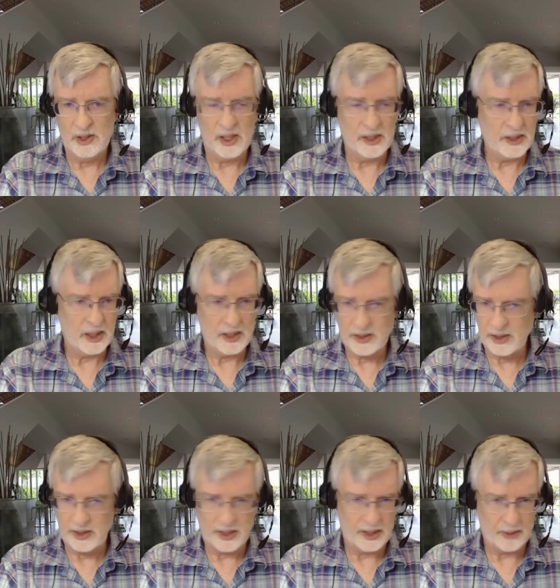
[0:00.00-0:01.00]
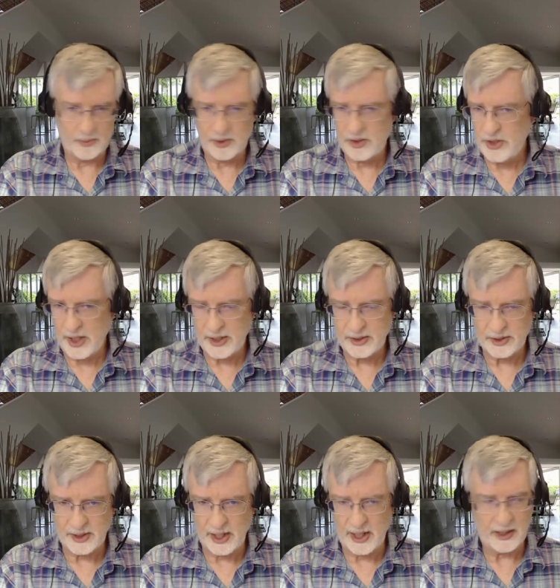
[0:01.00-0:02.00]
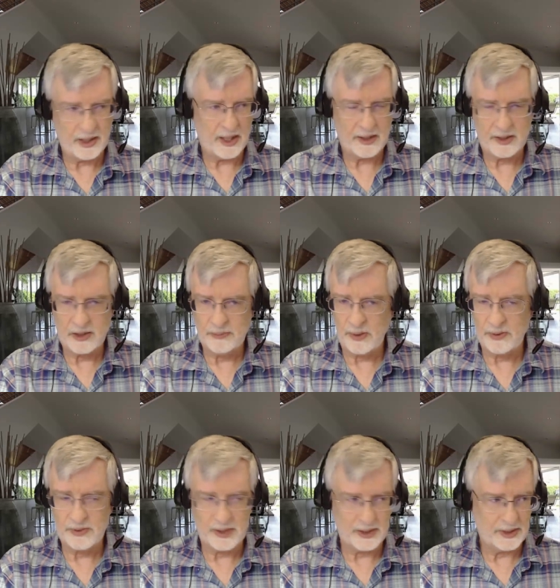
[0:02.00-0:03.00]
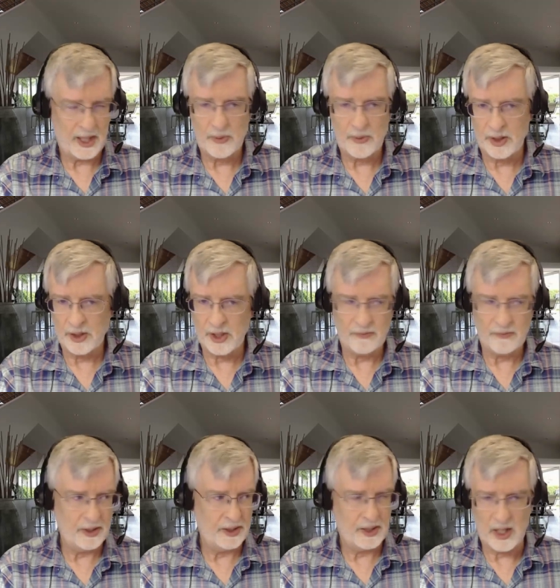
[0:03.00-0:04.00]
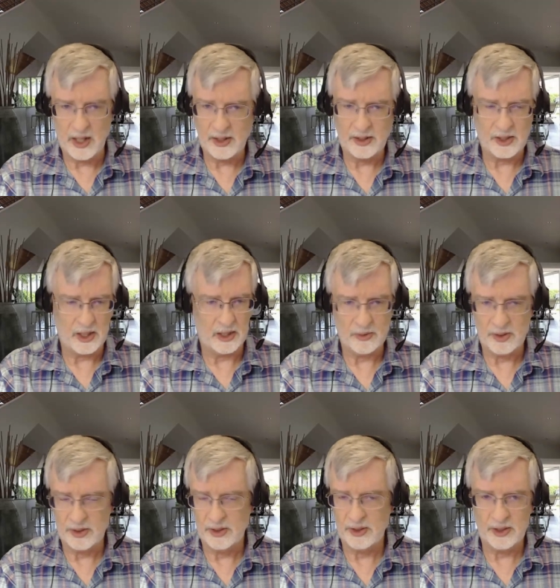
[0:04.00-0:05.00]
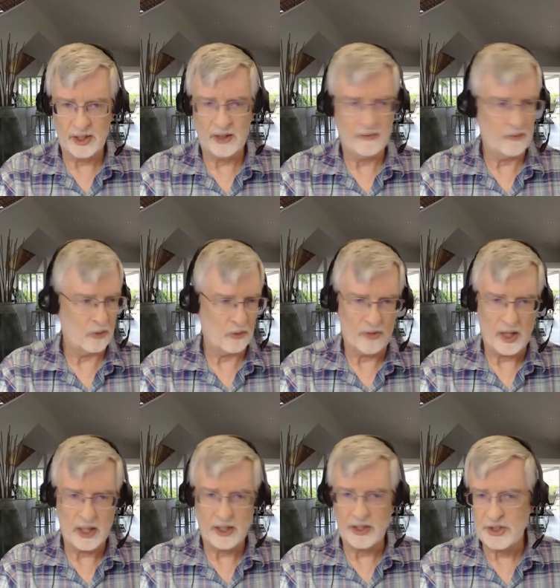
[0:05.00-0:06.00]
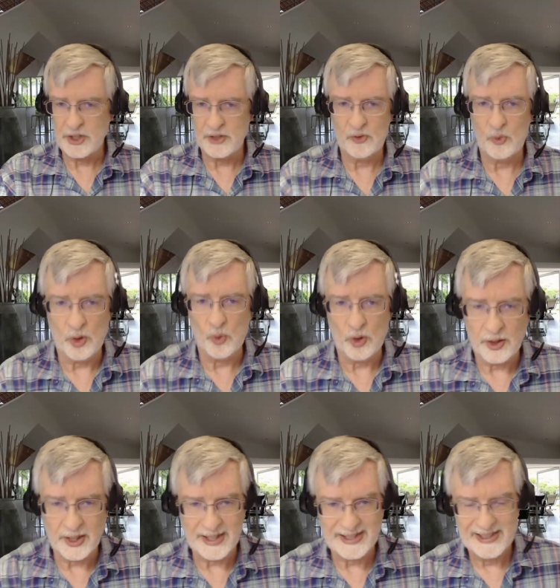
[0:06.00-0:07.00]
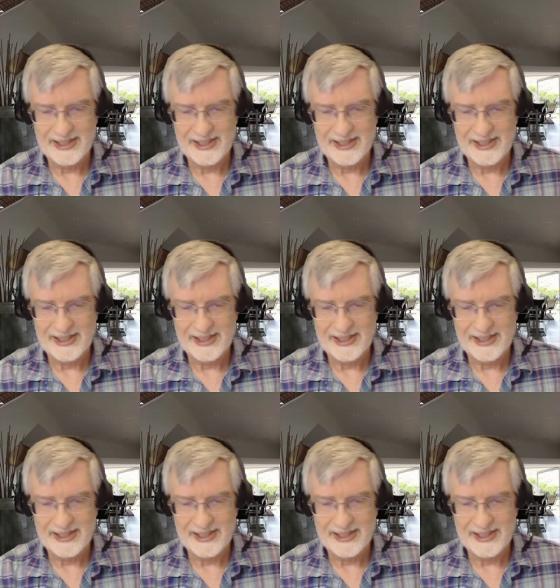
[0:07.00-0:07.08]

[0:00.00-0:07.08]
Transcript: and they, they rejected that and god exposed that they weren't loving kind tolerant they were a violation of the word they